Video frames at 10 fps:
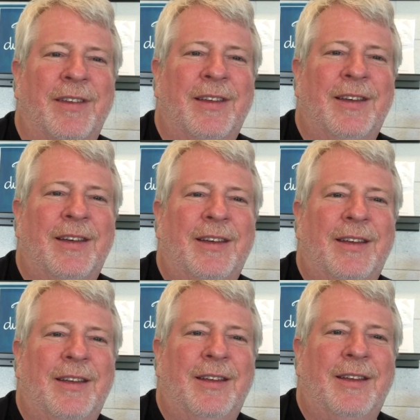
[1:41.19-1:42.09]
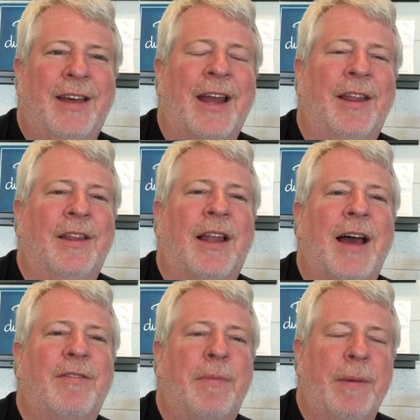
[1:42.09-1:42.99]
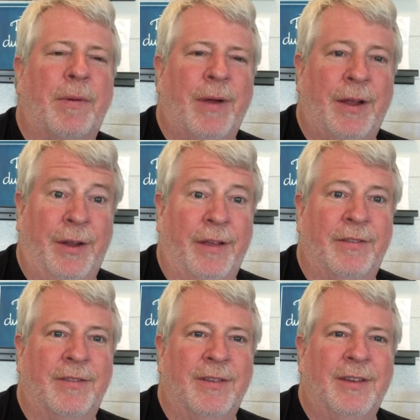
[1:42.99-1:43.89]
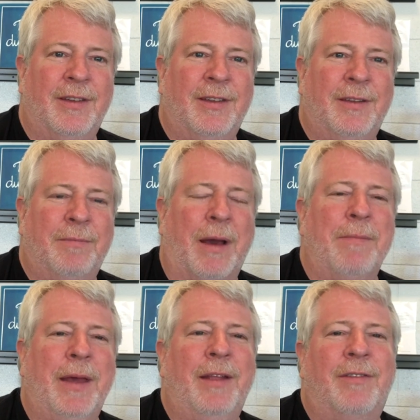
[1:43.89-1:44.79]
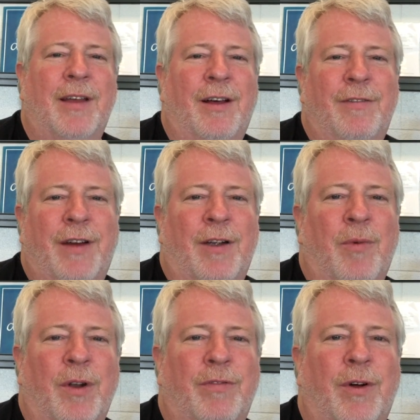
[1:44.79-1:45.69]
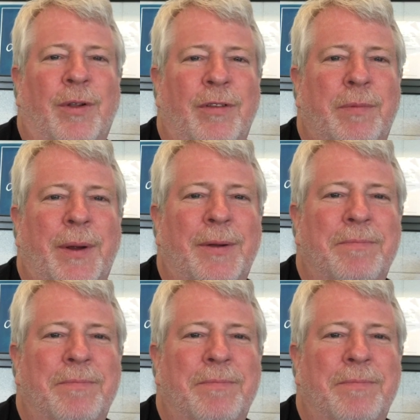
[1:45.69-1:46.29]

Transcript: and in the lives of people around us by means of our wonderful Holy Spirit.